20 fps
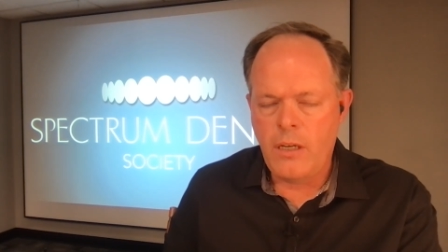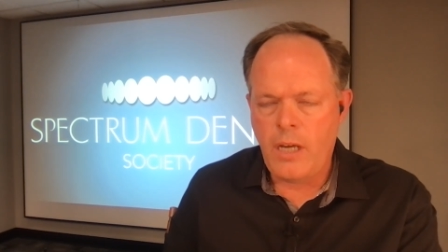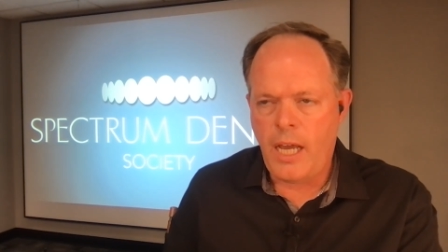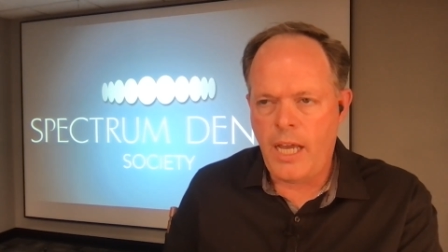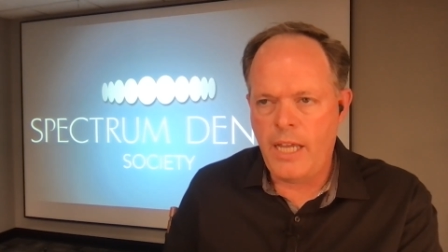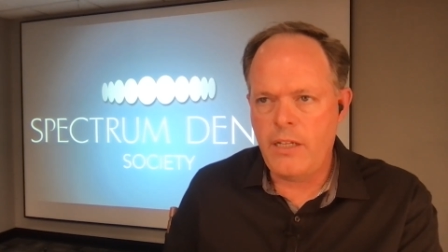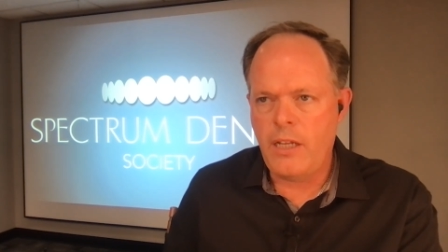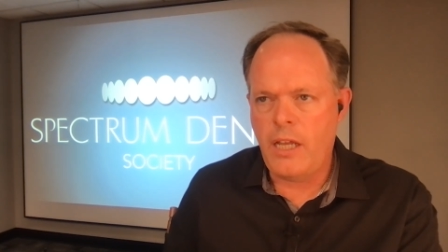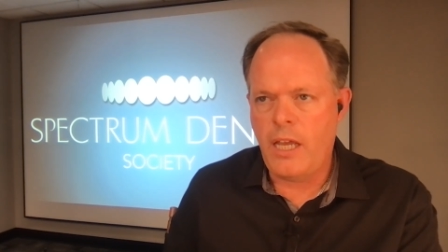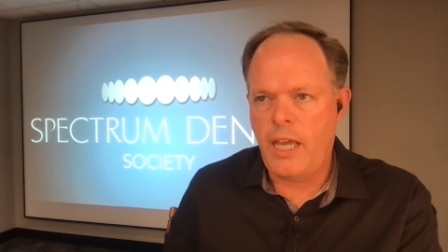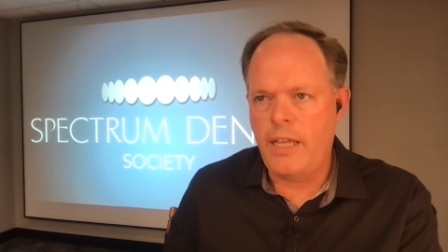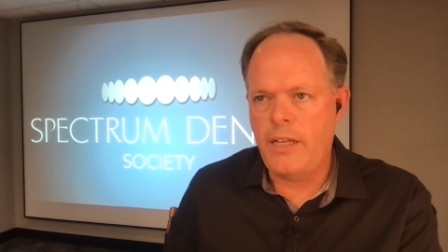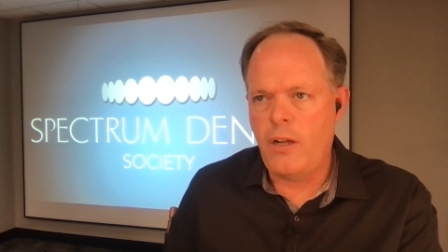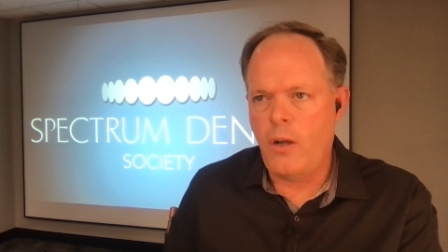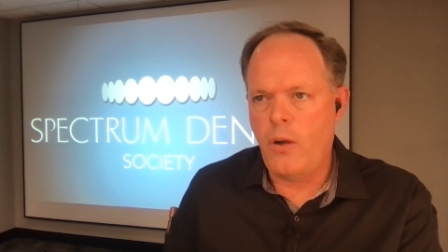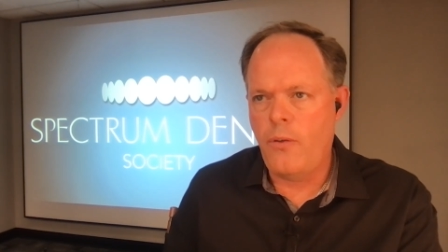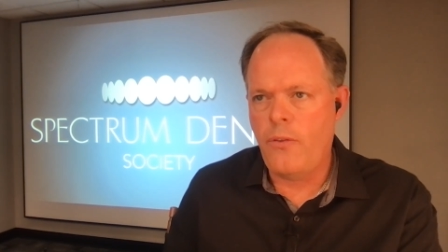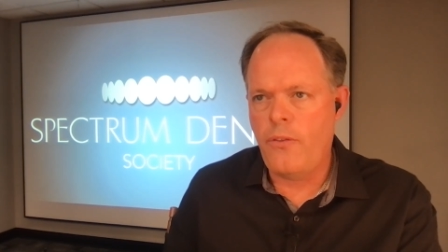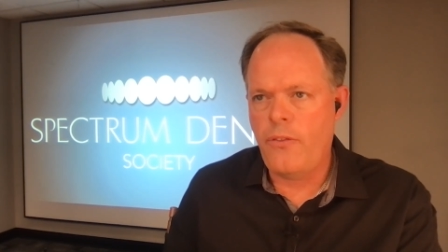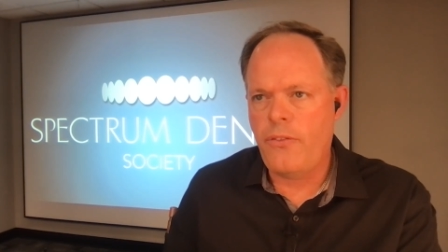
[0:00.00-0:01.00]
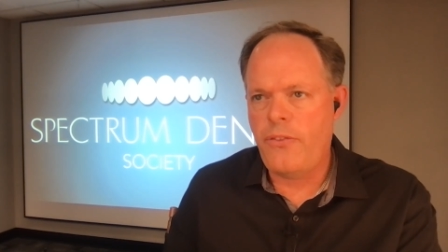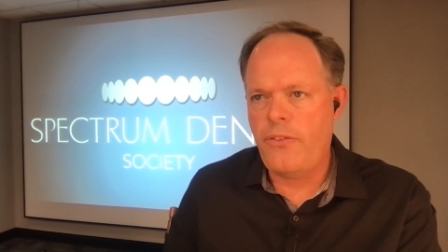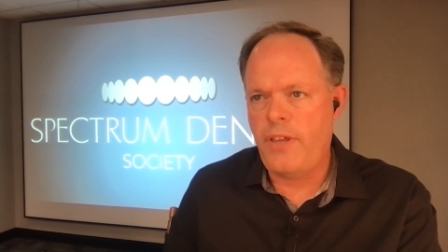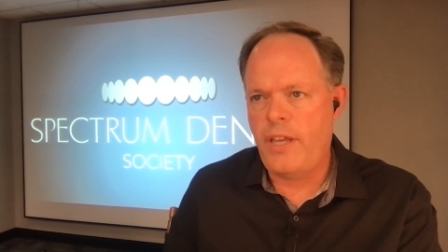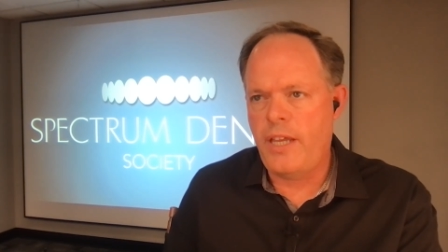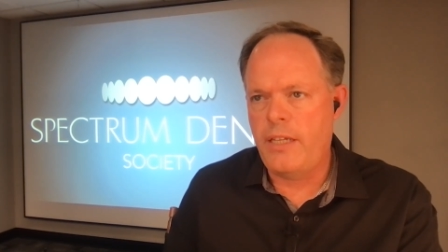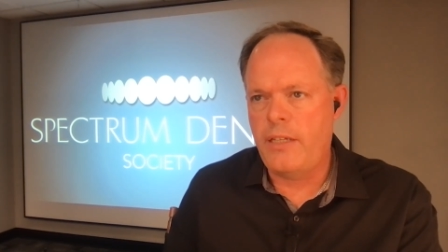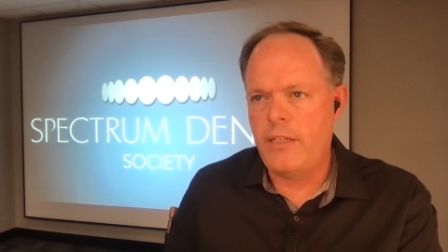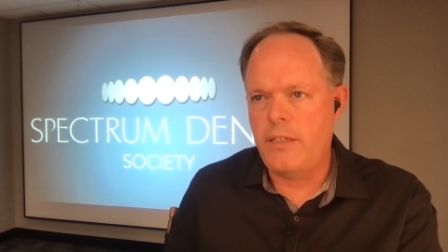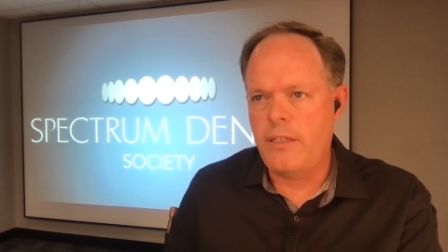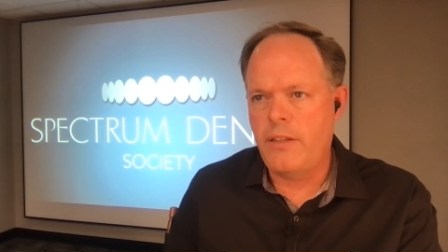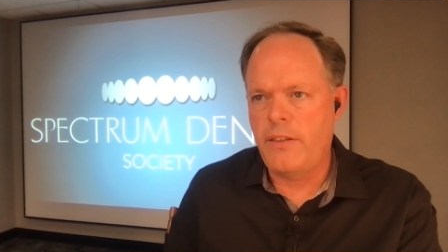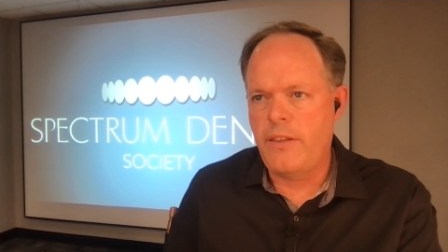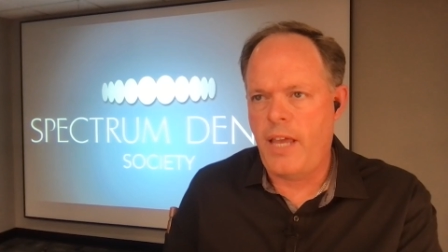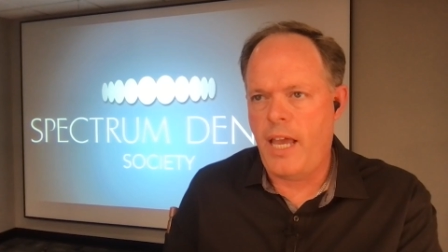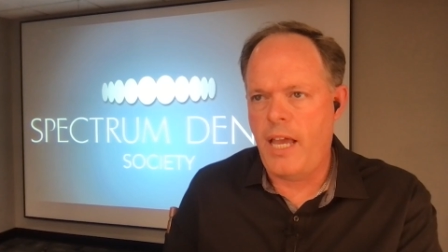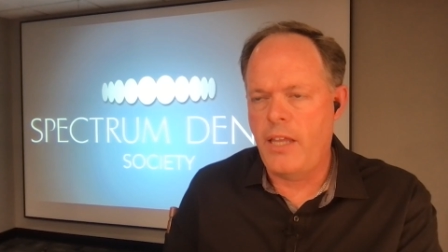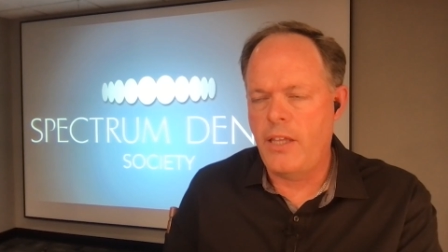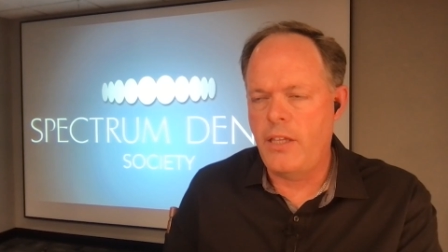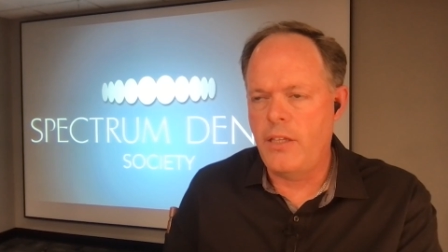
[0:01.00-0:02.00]
I don't think
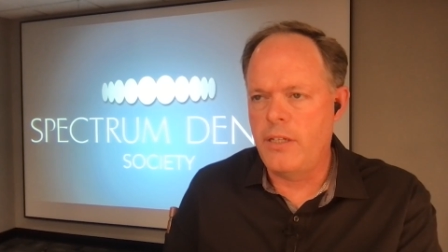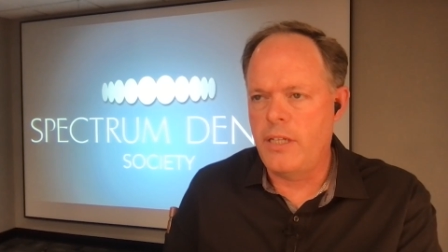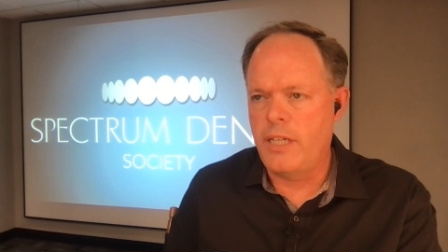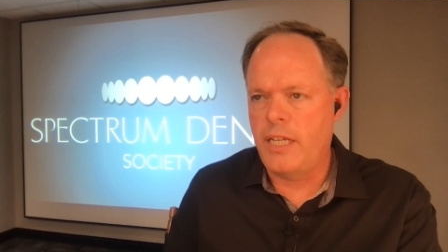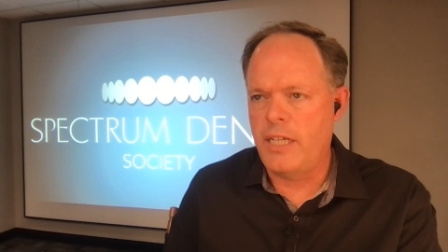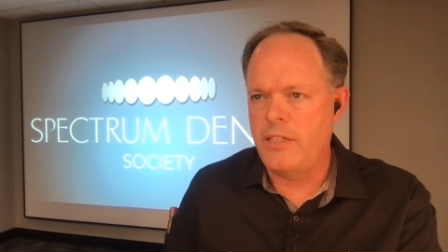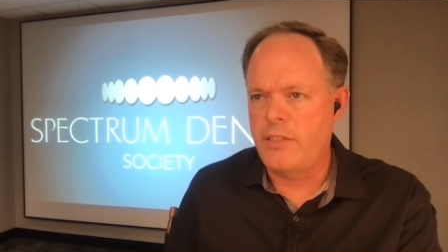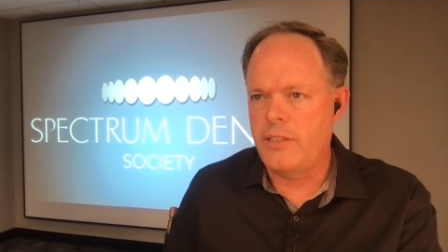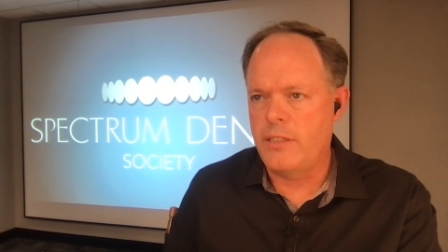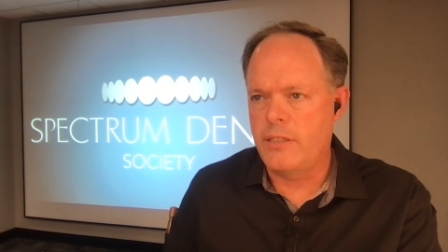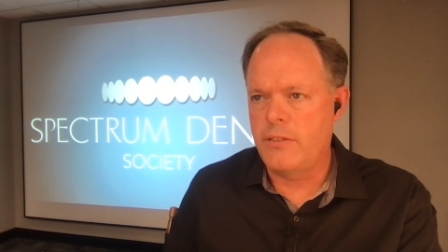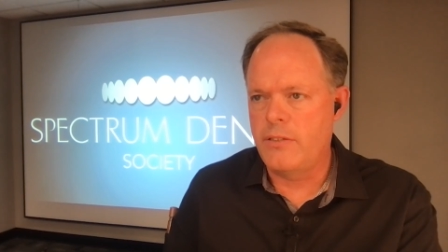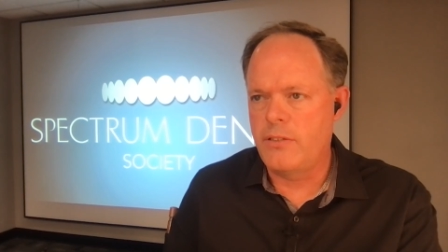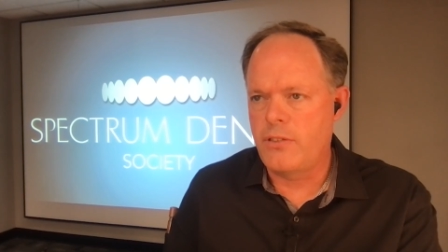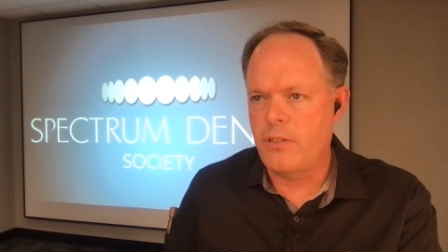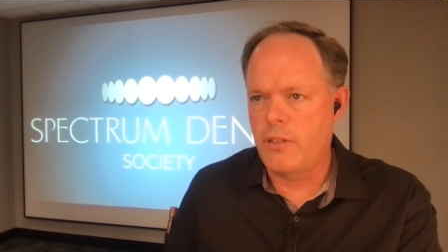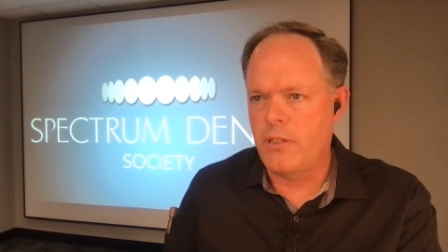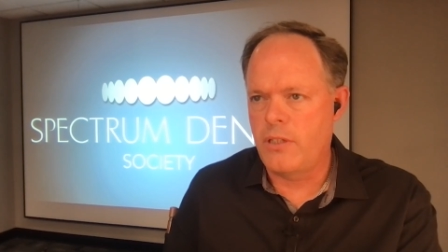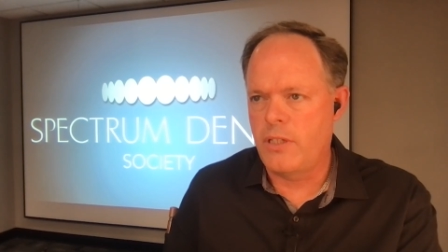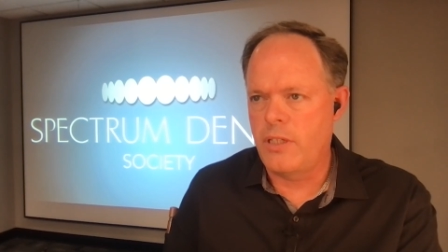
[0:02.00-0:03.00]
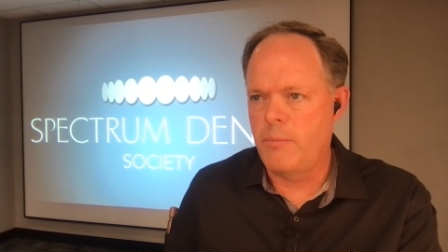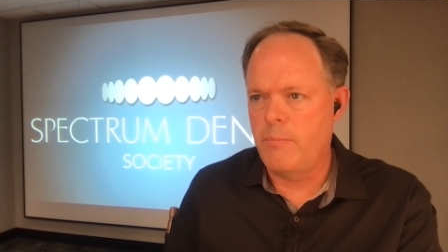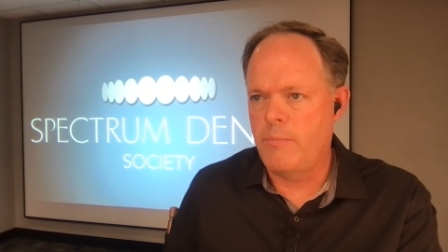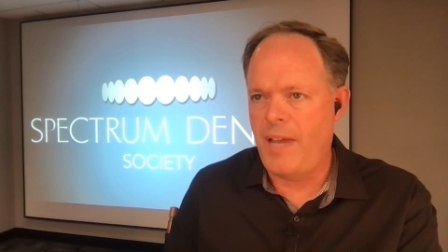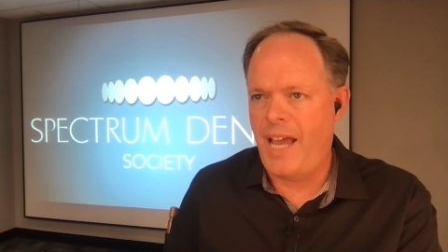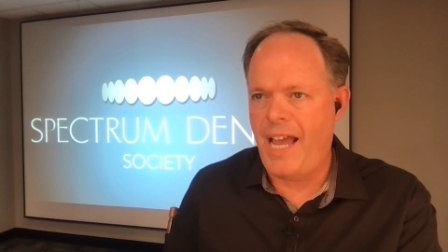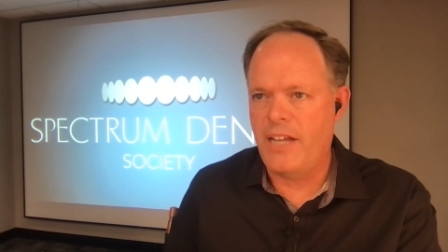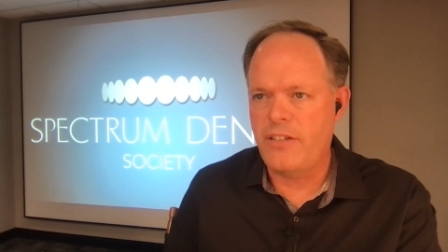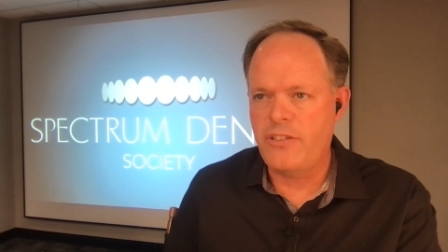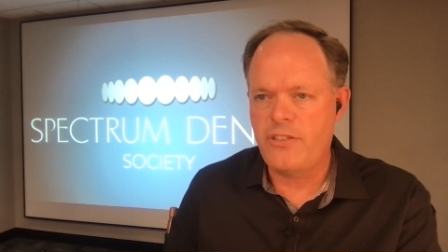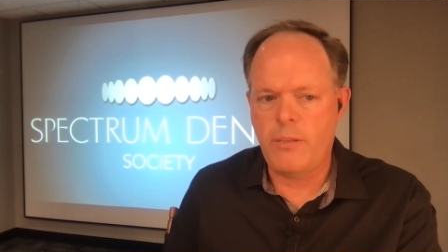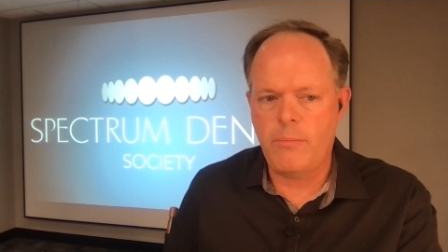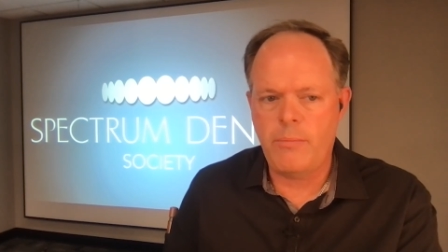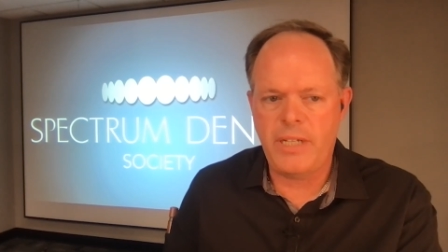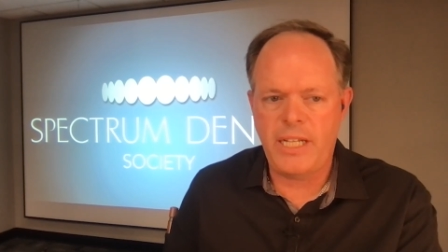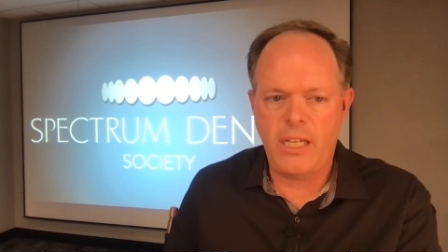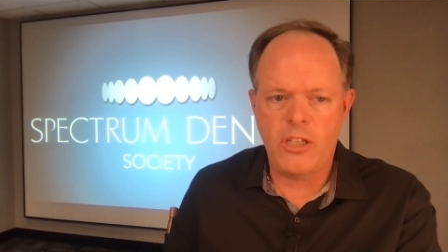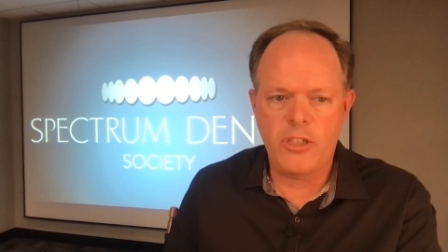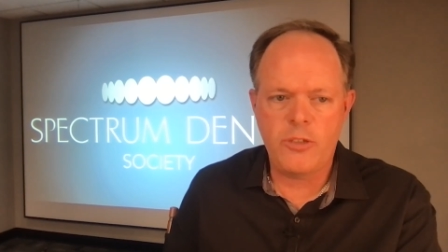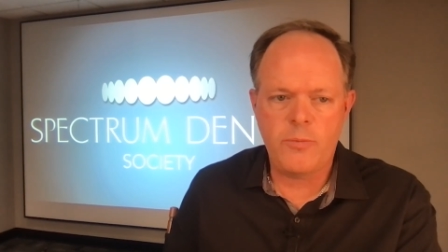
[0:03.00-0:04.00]
that you need to certainly bash
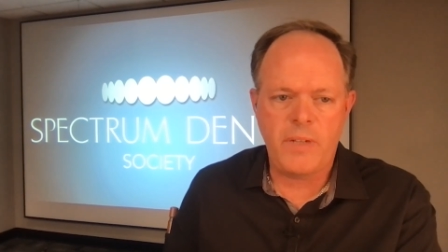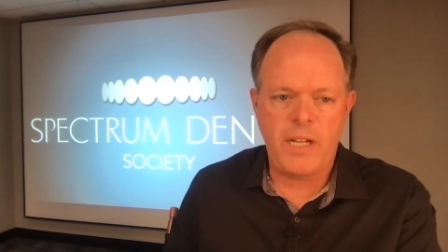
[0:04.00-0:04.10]
somebody else,